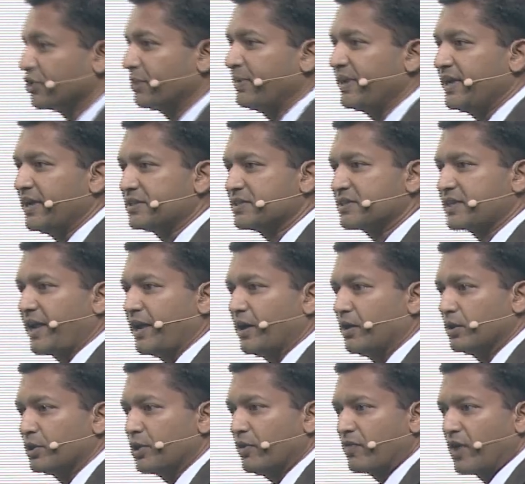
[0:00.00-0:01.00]
be at
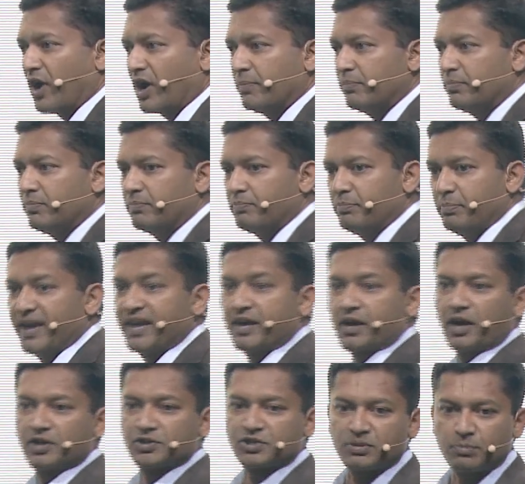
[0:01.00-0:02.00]
scale. You've got big
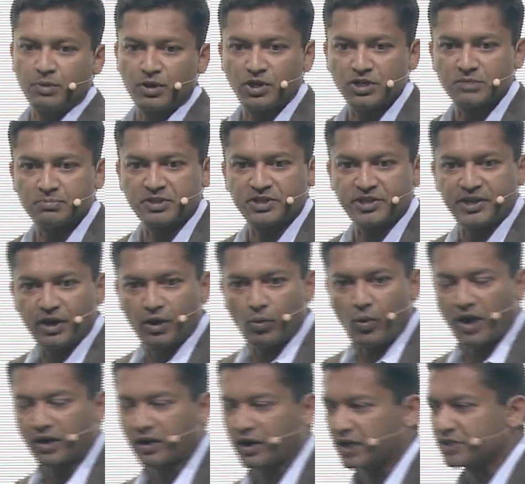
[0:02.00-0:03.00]
customers, tier
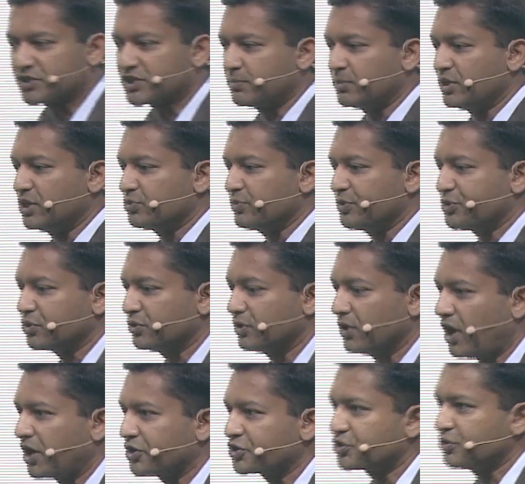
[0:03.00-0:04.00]
1 customers, we should
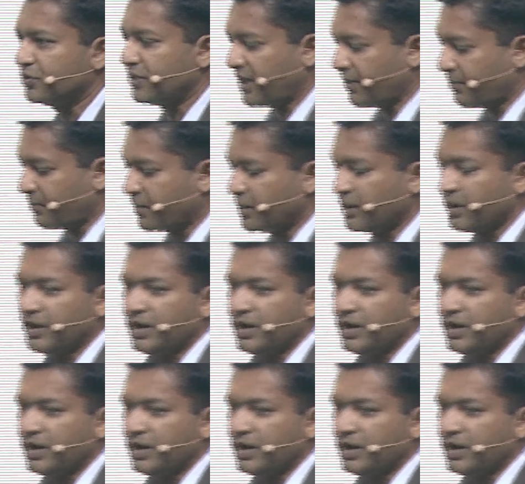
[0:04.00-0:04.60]
launch to them.